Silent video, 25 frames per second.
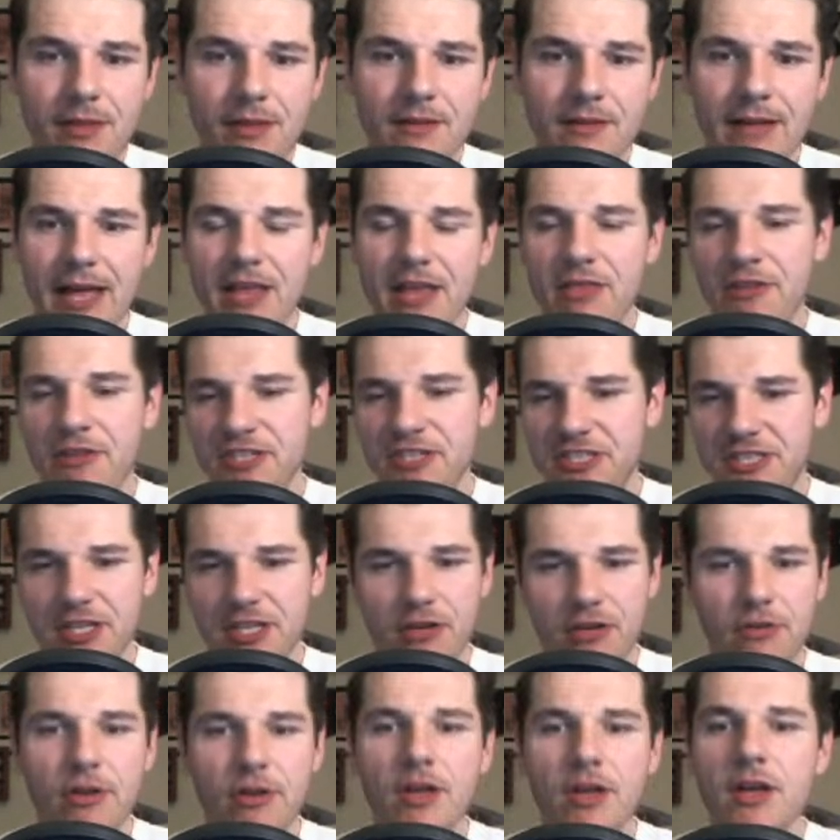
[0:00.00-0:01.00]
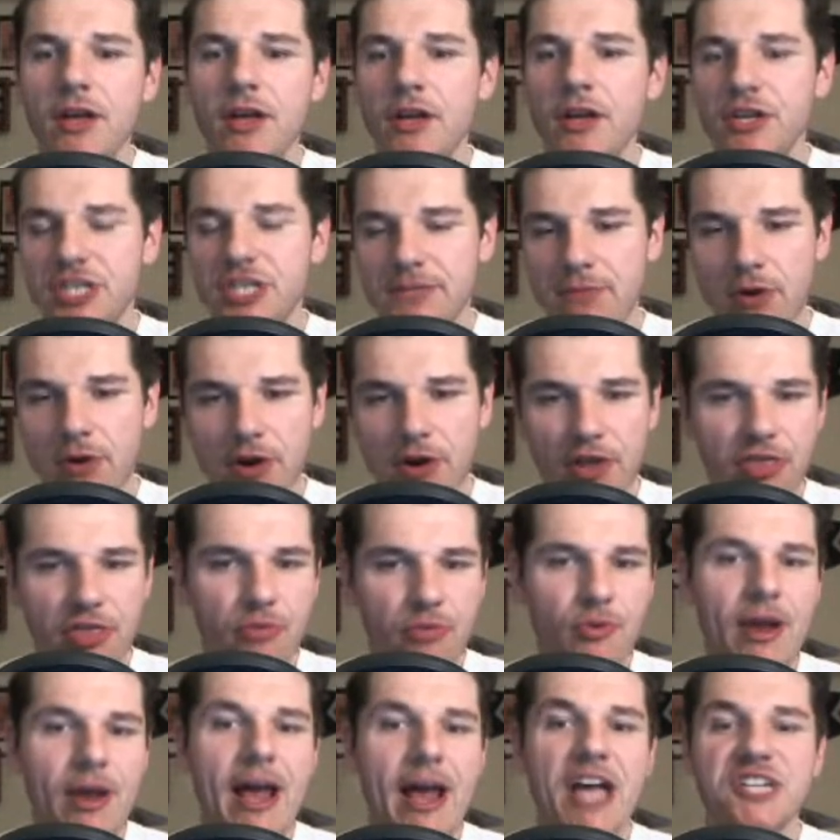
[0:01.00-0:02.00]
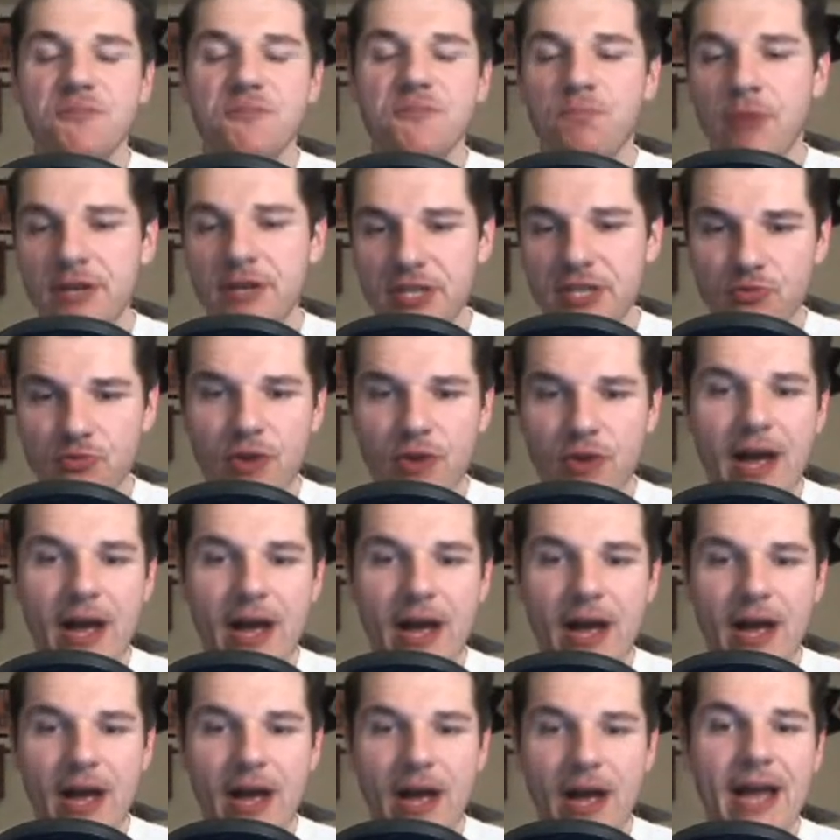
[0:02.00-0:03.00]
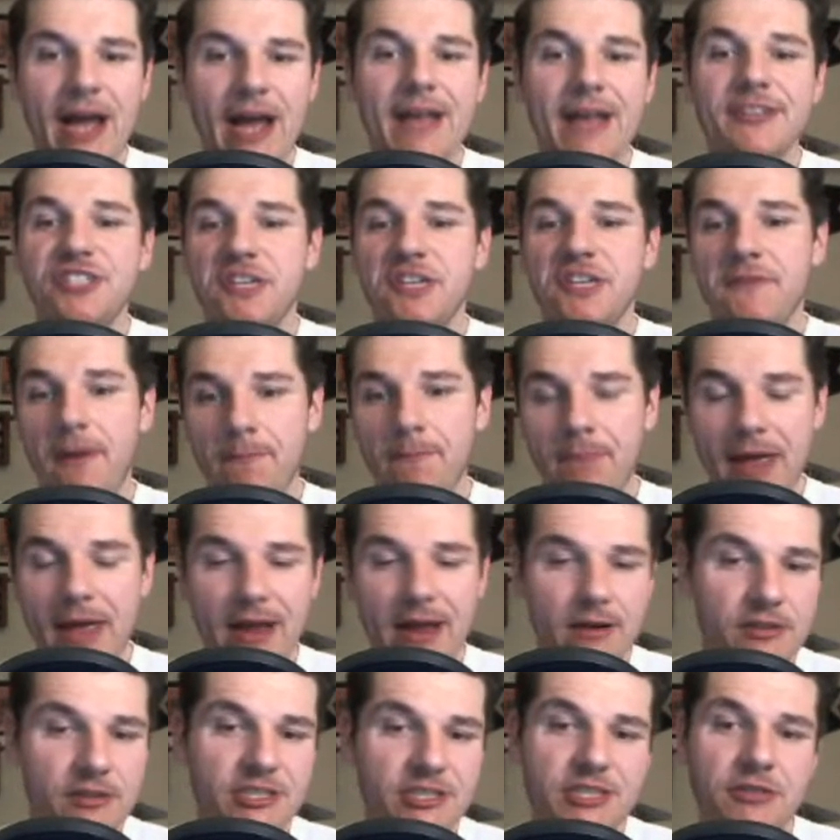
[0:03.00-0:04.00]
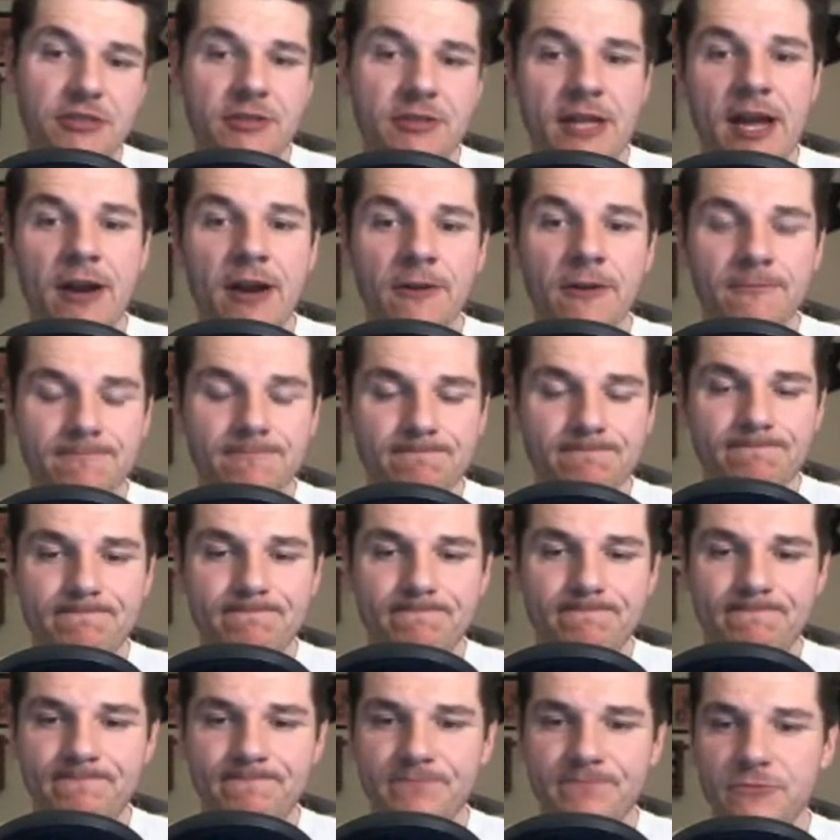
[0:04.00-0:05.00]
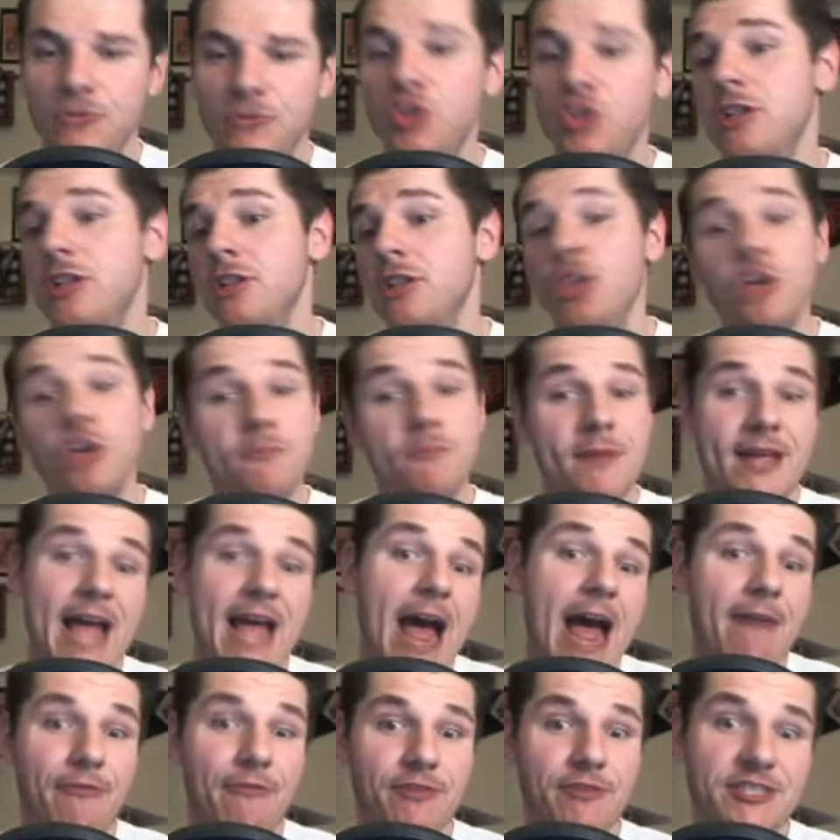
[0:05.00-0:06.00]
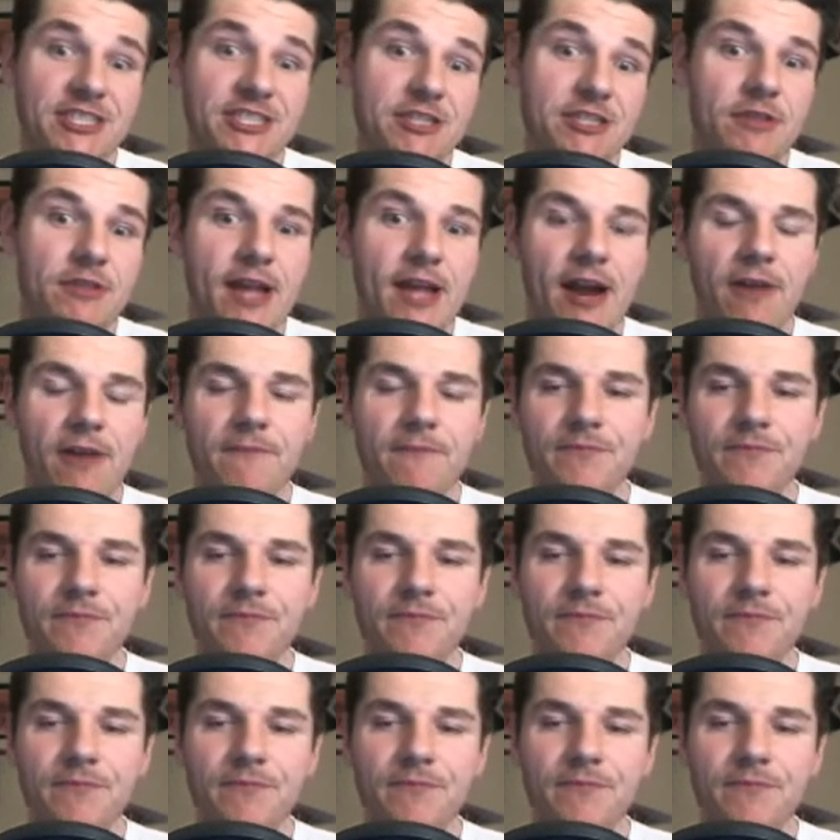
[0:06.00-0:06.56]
Like, there's still Jamari Thrash, Brendan Rice, Javon Baker's still there. Luke McCaffrey's still there.